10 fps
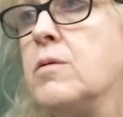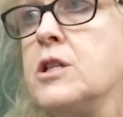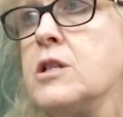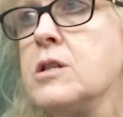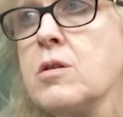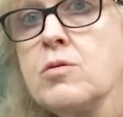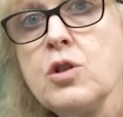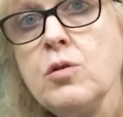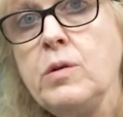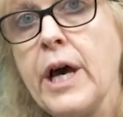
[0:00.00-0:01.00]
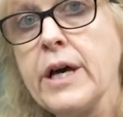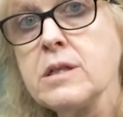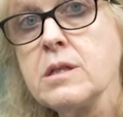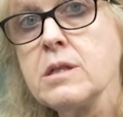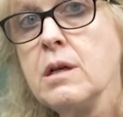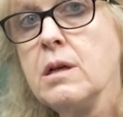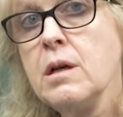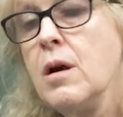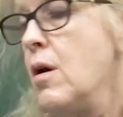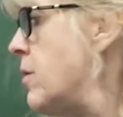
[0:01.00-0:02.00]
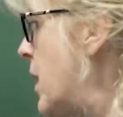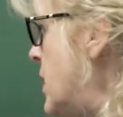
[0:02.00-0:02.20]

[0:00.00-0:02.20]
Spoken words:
regions, so 2 less. Okay,